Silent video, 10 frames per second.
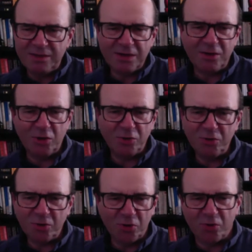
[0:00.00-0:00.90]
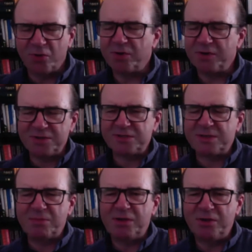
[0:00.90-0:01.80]
Luke, or
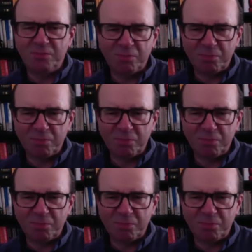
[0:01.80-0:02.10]
somebody